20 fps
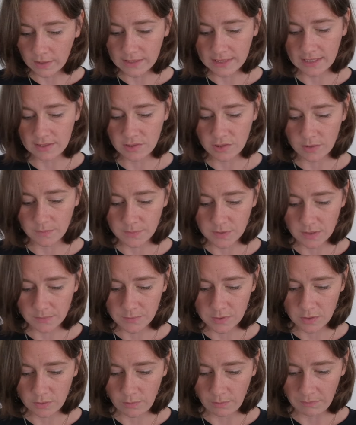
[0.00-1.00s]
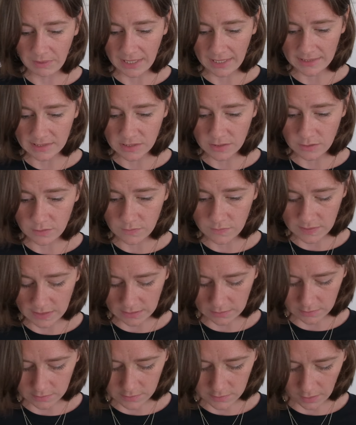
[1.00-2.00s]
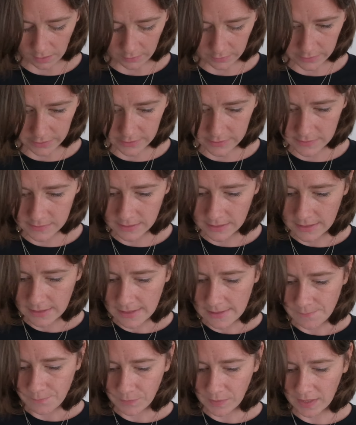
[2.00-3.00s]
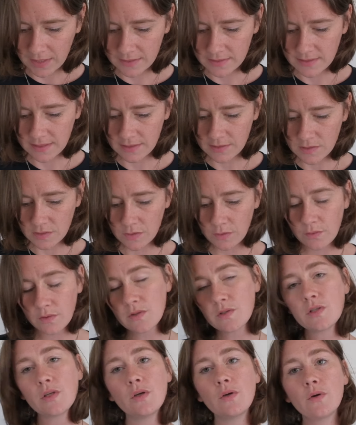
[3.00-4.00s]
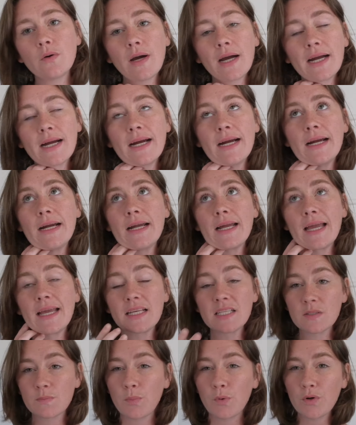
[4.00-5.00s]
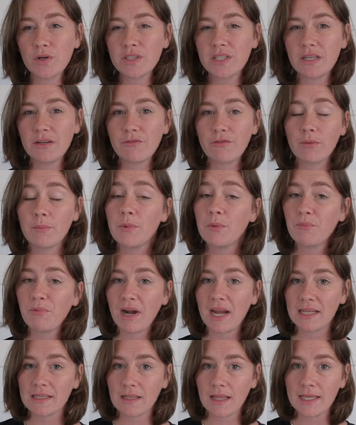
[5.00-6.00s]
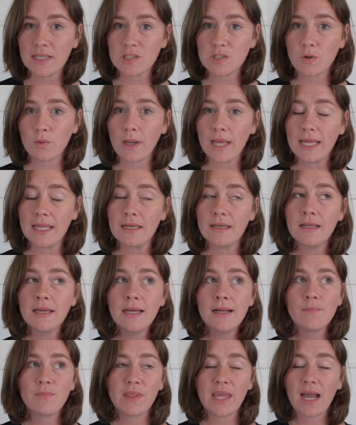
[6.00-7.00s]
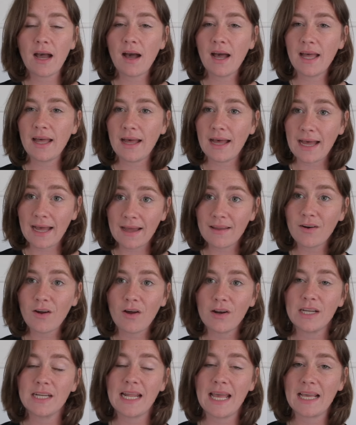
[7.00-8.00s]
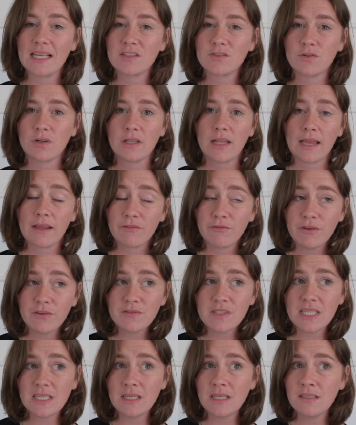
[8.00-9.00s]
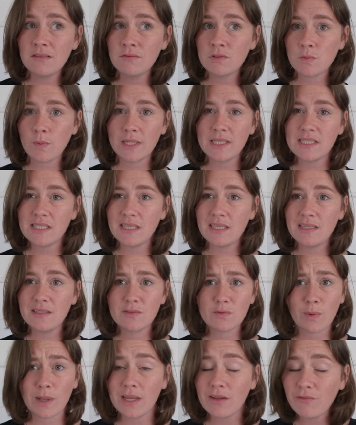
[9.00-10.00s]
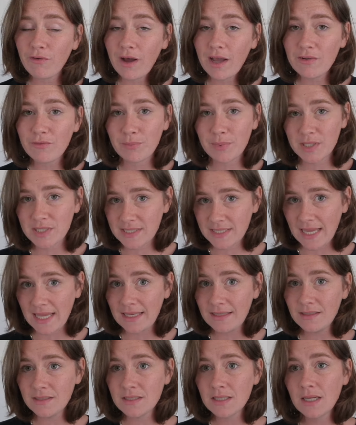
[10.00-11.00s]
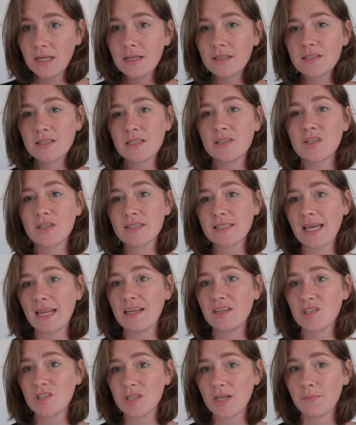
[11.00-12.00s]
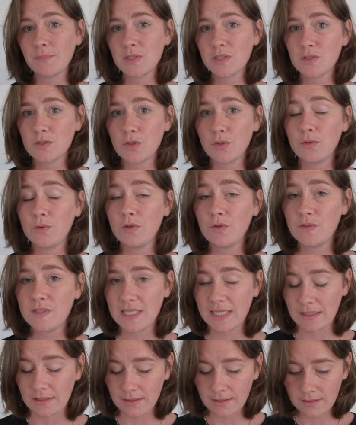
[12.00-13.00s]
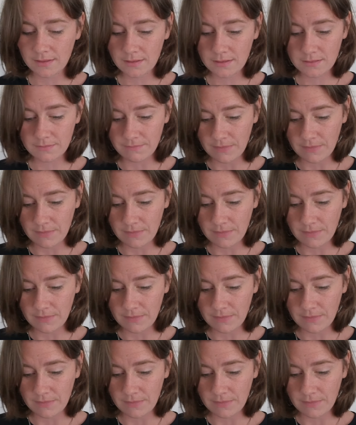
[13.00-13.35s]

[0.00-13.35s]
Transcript: that jumps up to when we get to New Zealand dollars, because as soon as you are exporting from a brand like Dôen, they add on an extra like 15, 20, 25% to just get it shipped to New Zealand.